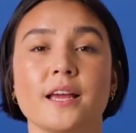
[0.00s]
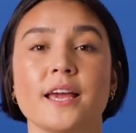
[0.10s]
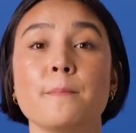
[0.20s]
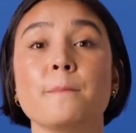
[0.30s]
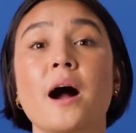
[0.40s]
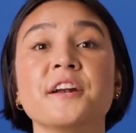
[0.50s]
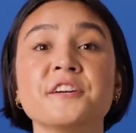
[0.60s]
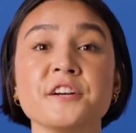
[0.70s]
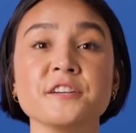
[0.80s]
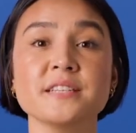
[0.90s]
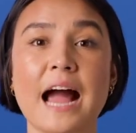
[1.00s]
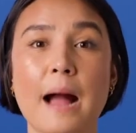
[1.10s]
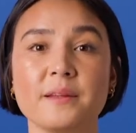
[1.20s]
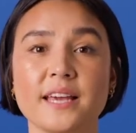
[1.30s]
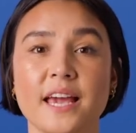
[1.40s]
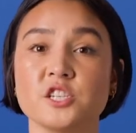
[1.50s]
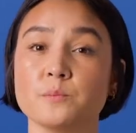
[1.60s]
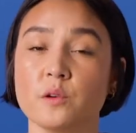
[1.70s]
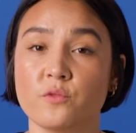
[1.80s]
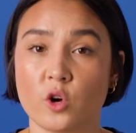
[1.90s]
It monitors application
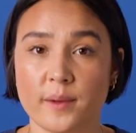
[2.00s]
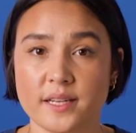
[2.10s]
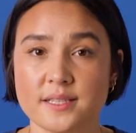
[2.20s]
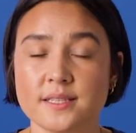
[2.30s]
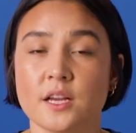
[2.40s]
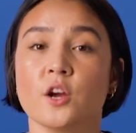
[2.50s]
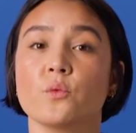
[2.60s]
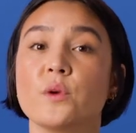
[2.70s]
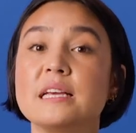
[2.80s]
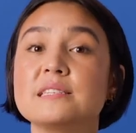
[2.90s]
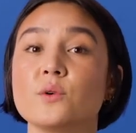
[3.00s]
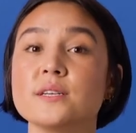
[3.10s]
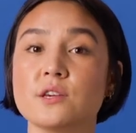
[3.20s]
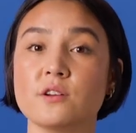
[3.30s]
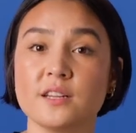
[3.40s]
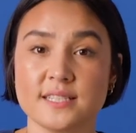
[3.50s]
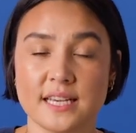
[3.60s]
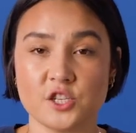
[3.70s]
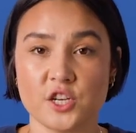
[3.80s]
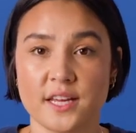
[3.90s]
performance, resource
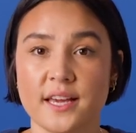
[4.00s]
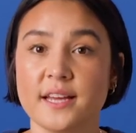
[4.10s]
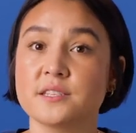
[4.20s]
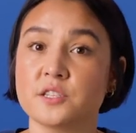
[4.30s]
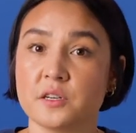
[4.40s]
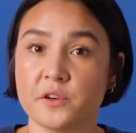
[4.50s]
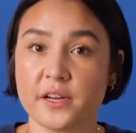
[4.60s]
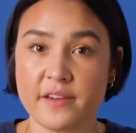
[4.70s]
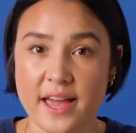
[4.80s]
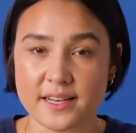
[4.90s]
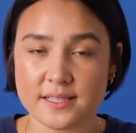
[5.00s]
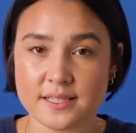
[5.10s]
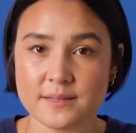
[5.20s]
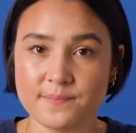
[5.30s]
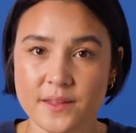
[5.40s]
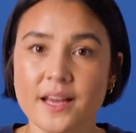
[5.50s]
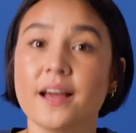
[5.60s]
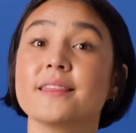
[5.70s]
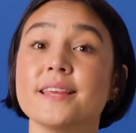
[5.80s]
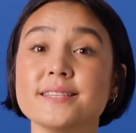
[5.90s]
utilization, and server events.
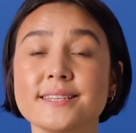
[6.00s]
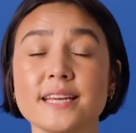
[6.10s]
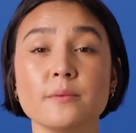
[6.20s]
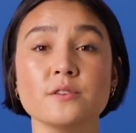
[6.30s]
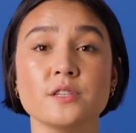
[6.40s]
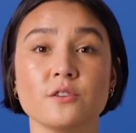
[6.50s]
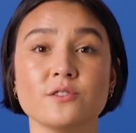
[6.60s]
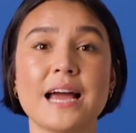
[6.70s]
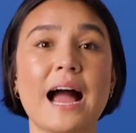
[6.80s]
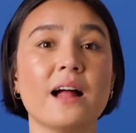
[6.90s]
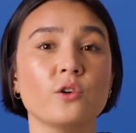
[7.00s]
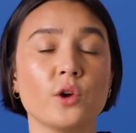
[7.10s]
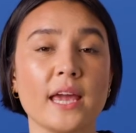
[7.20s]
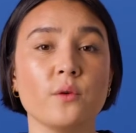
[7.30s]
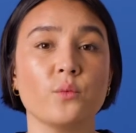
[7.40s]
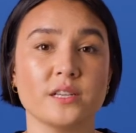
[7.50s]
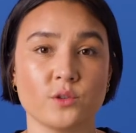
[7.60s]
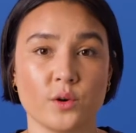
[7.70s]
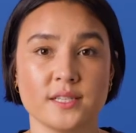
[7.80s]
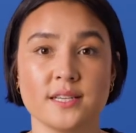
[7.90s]
This enables you to allocate
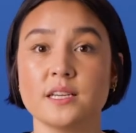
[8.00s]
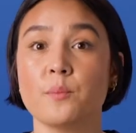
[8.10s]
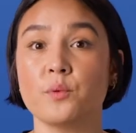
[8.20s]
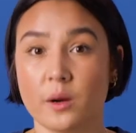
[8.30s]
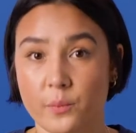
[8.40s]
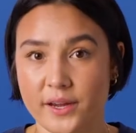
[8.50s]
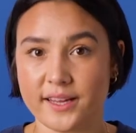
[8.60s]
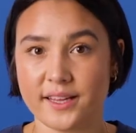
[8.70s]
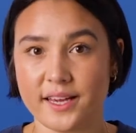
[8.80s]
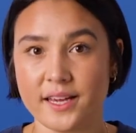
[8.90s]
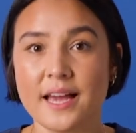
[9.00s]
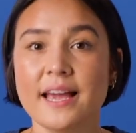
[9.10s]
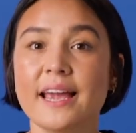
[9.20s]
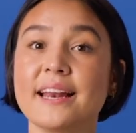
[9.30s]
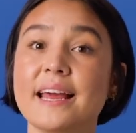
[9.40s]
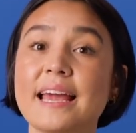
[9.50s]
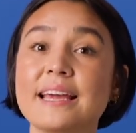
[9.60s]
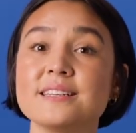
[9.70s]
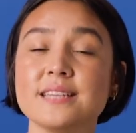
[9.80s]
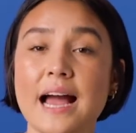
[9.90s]
resources appropriately,
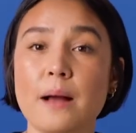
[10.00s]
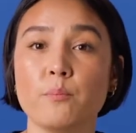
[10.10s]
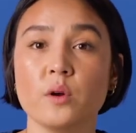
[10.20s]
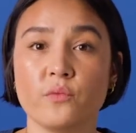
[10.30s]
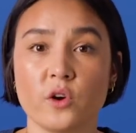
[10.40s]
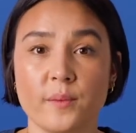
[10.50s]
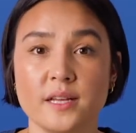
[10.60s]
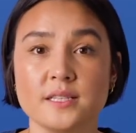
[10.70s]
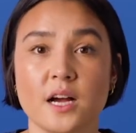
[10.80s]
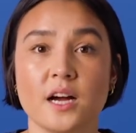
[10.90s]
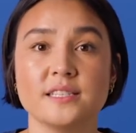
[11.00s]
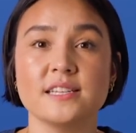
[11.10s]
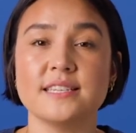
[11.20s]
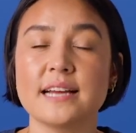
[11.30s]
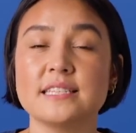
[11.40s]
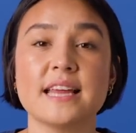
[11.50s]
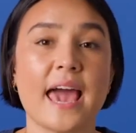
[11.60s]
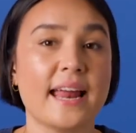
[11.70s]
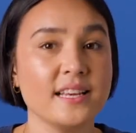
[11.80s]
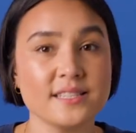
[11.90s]
enhance app performance on detecting
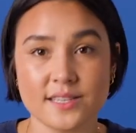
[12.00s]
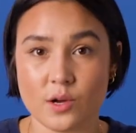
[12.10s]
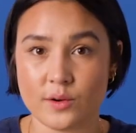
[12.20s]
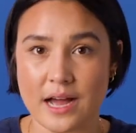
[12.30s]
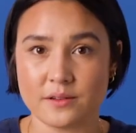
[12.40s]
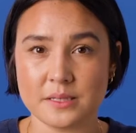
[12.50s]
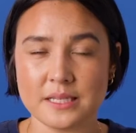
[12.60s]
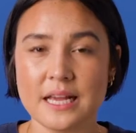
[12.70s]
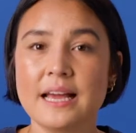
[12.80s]
any slowdowns,